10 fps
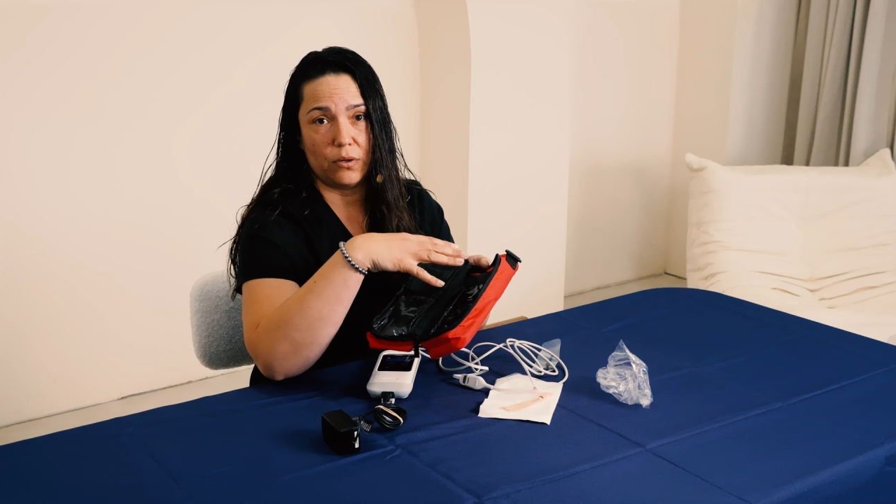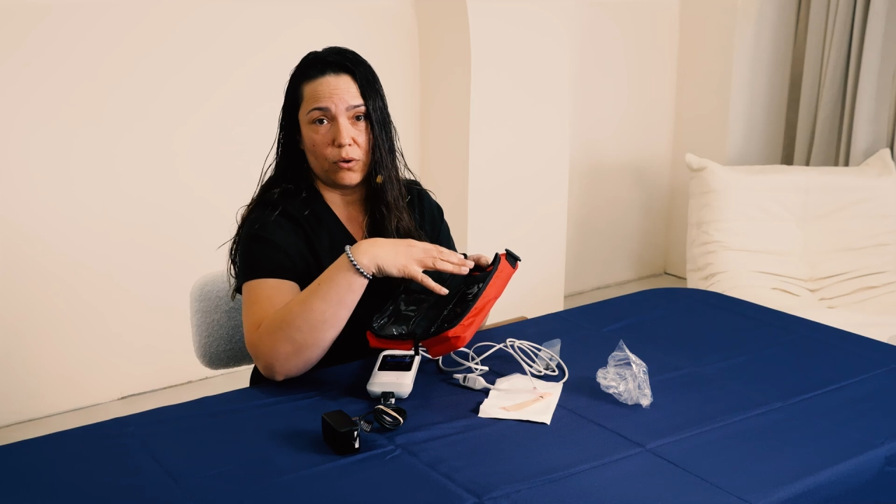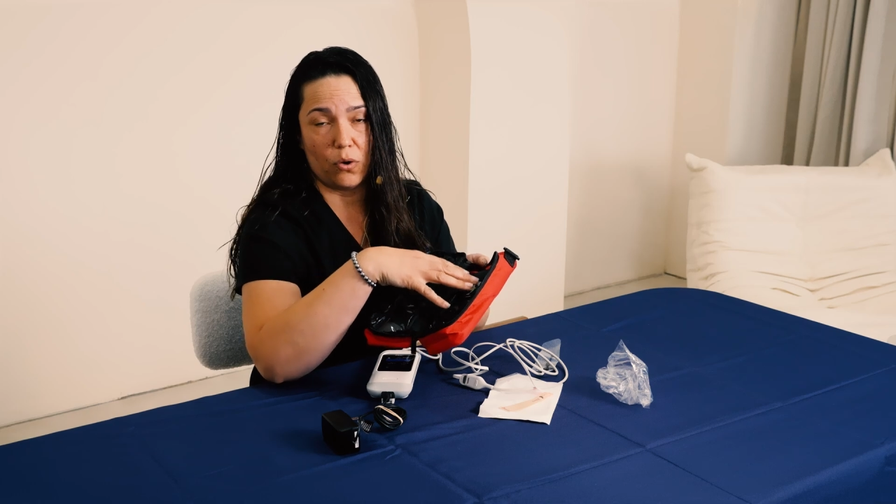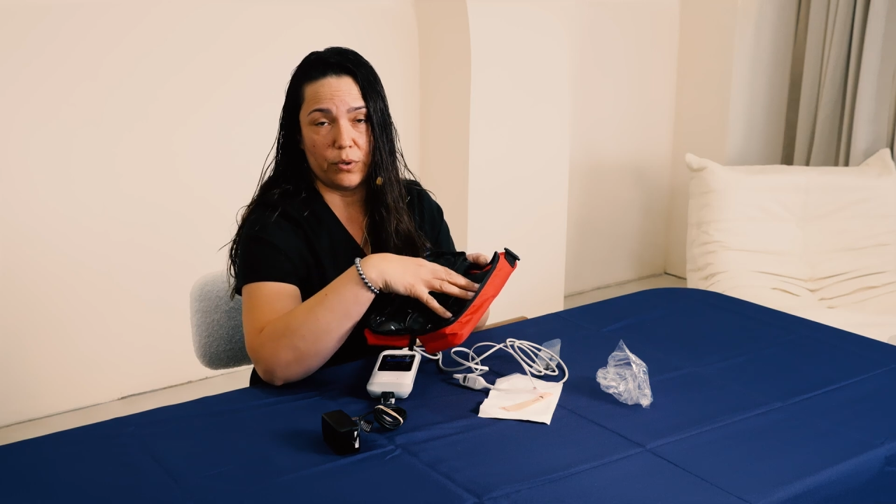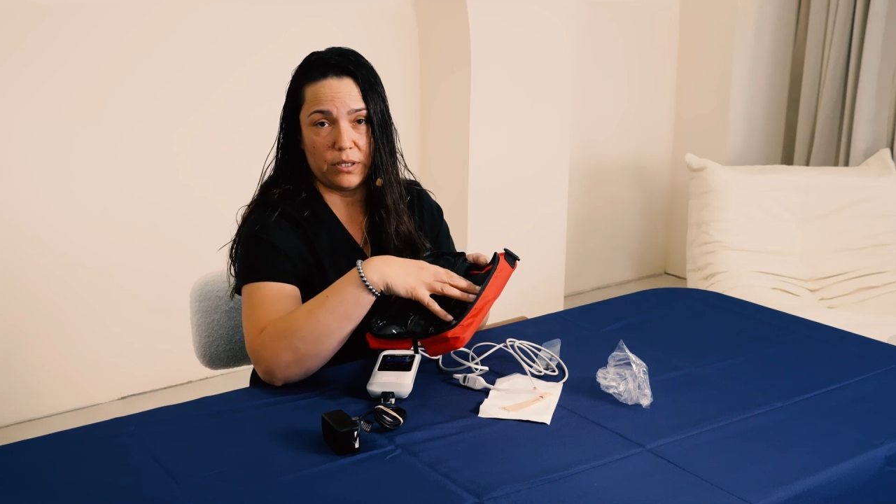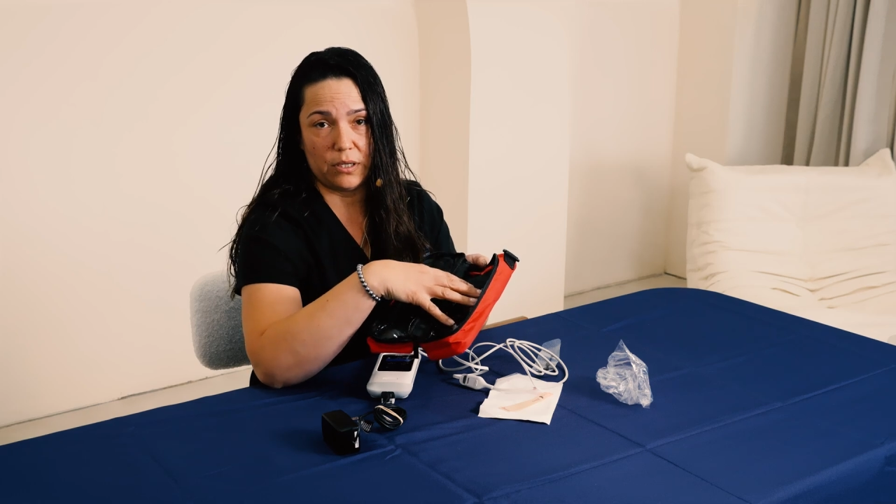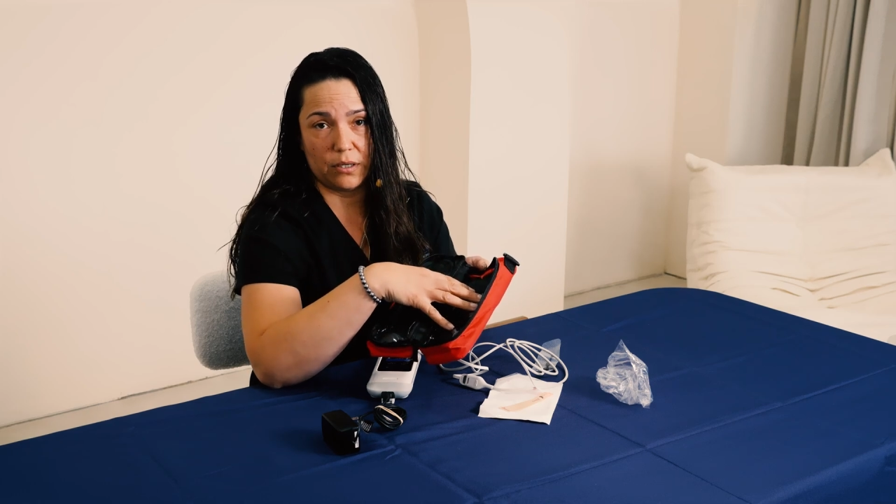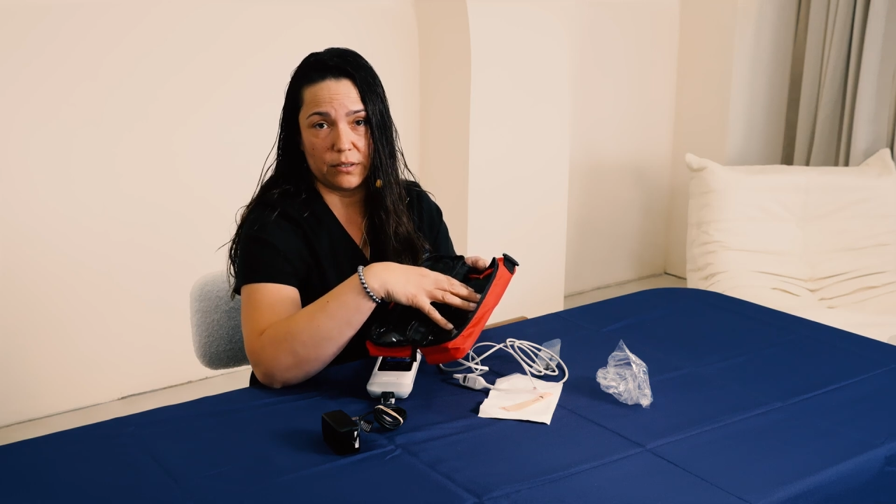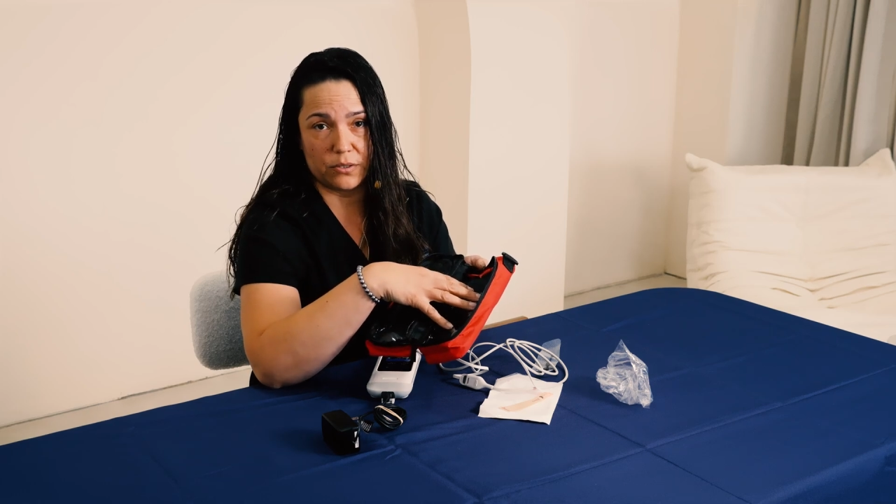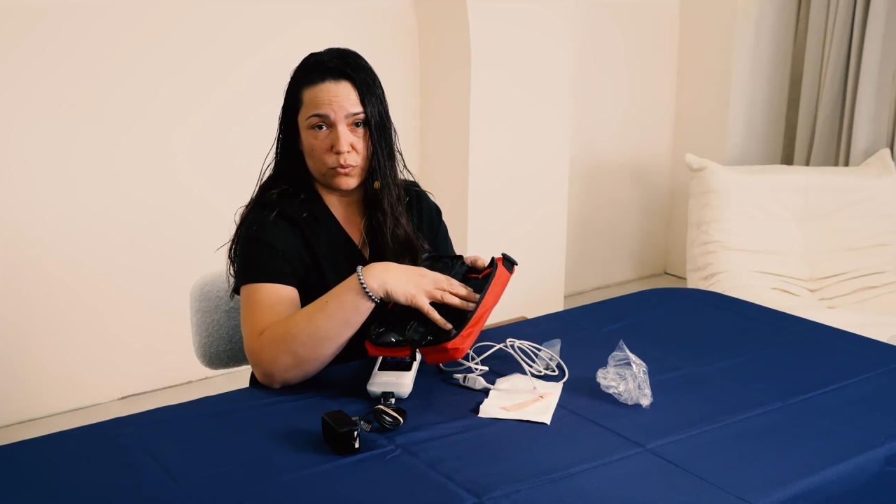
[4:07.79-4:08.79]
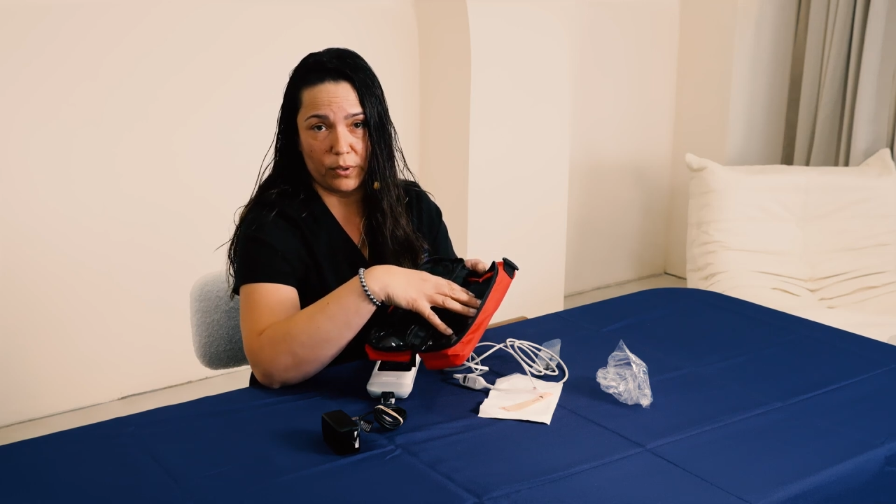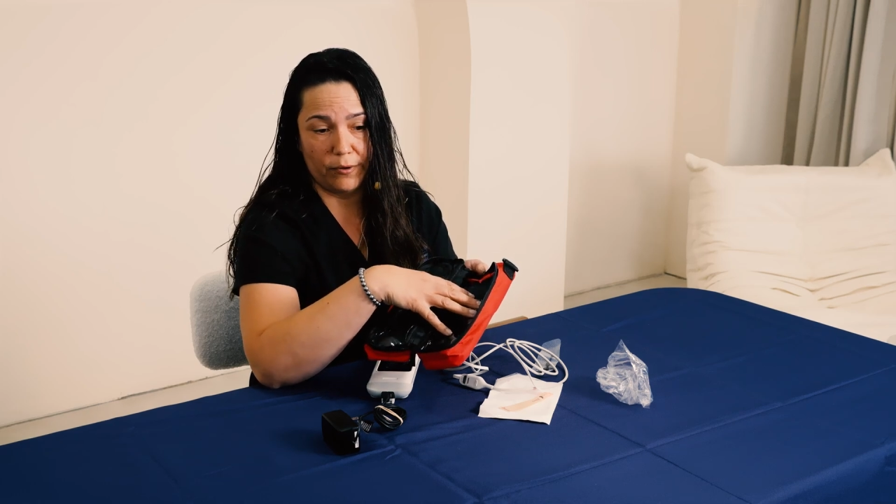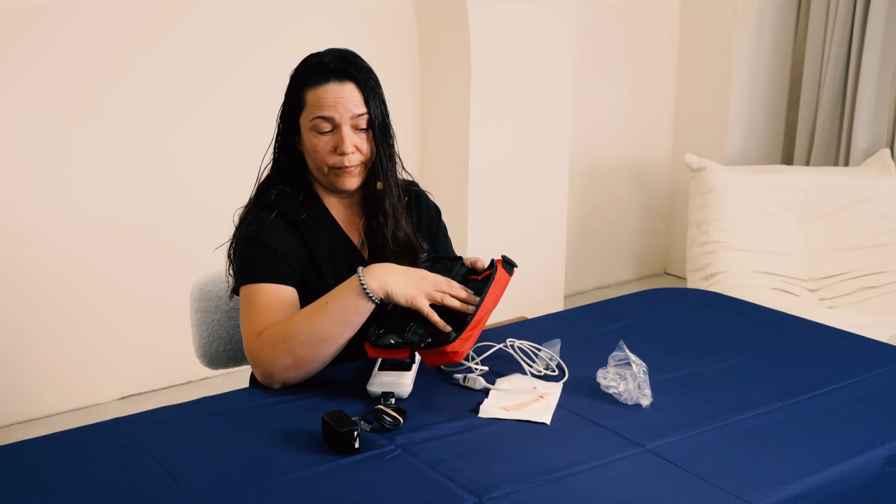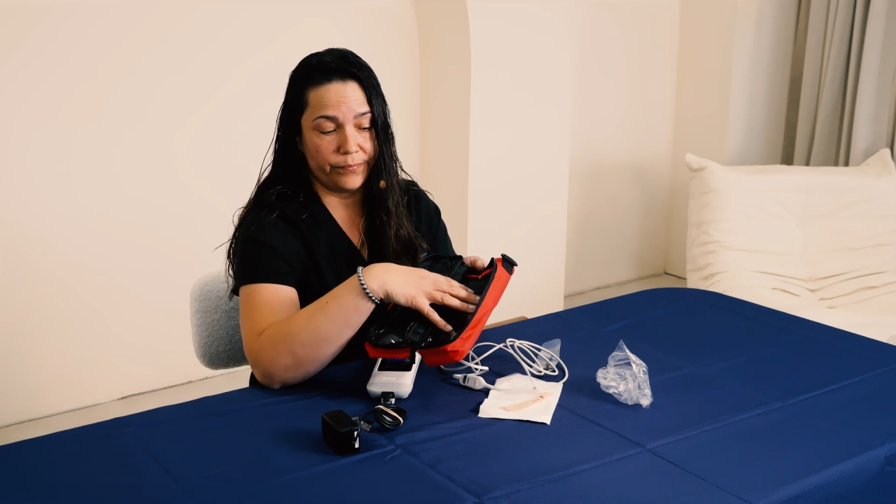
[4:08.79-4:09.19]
go in here as well.